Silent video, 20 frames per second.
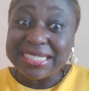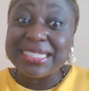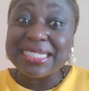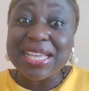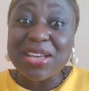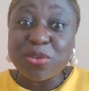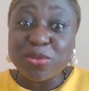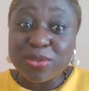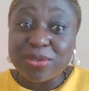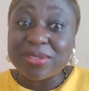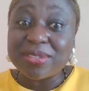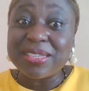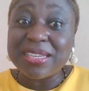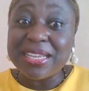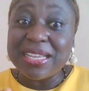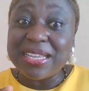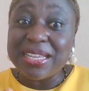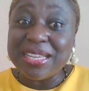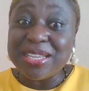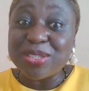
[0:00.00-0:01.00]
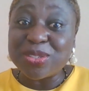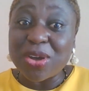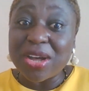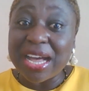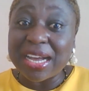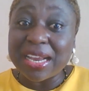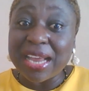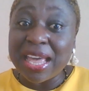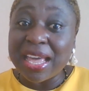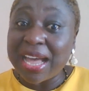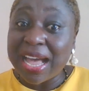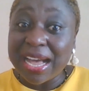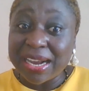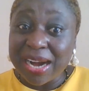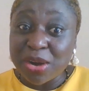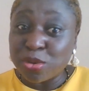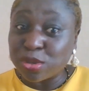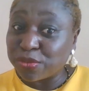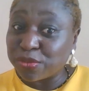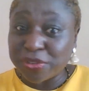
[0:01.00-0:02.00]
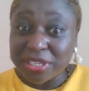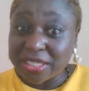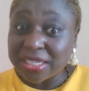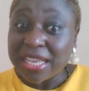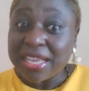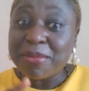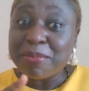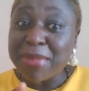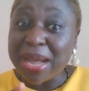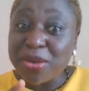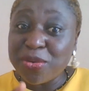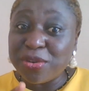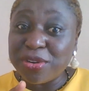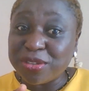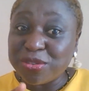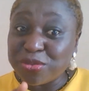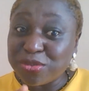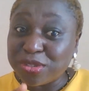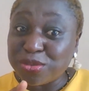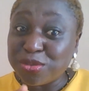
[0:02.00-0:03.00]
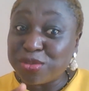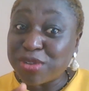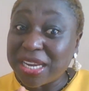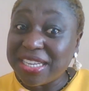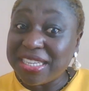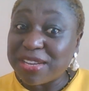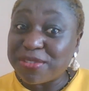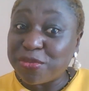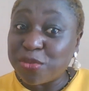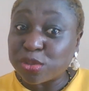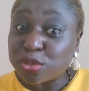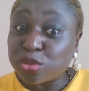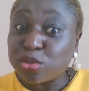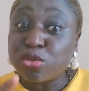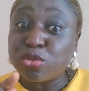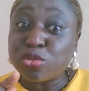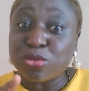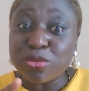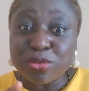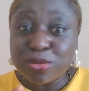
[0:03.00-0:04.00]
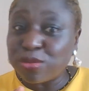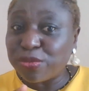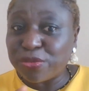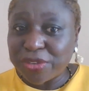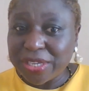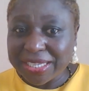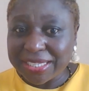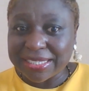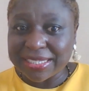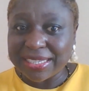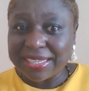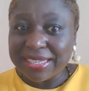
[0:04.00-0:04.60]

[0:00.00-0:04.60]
sells his or her granules finished, my own is usually the first to finish.